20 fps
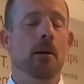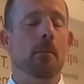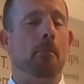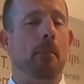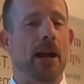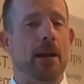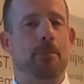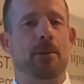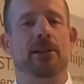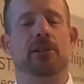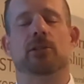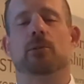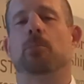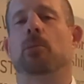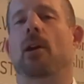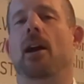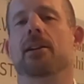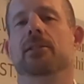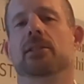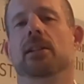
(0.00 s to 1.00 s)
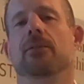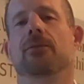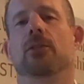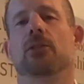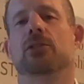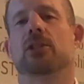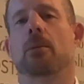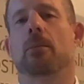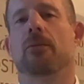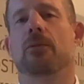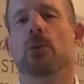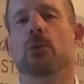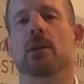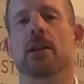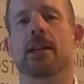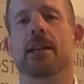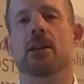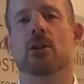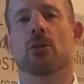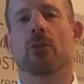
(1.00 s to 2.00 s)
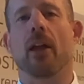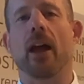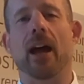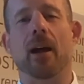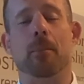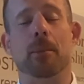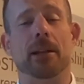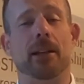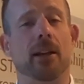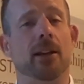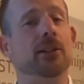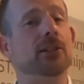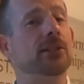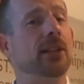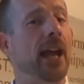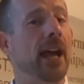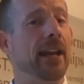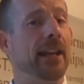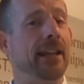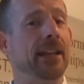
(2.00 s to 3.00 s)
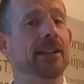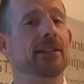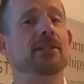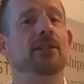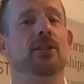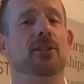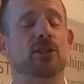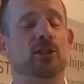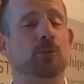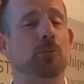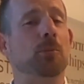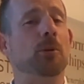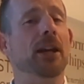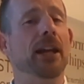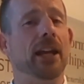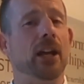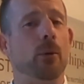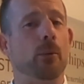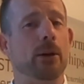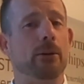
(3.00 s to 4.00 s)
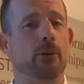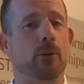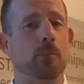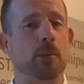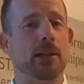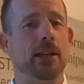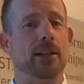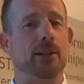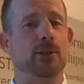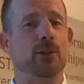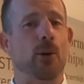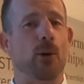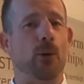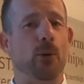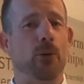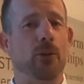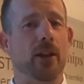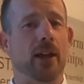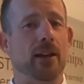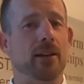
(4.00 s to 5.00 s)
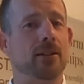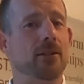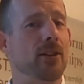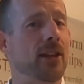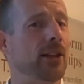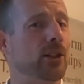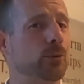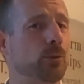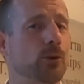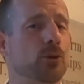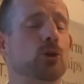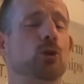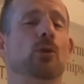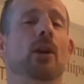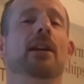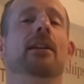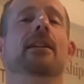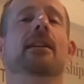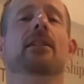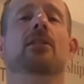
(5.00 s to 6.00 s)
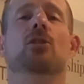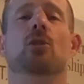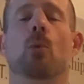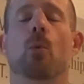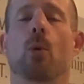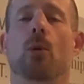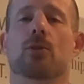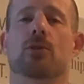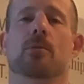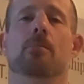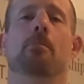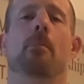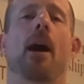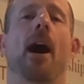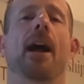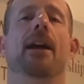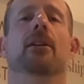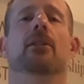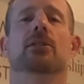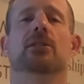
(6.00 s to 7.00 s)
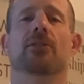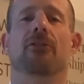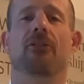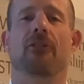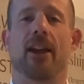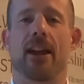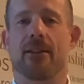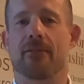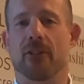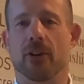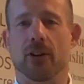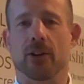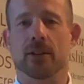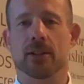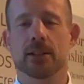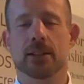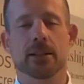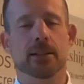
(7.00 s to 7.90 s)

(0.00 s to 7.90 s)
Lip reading: Might be surprising for some of you to hear that, because heading into spring, we were being told that things were trending towards a buyer's favor.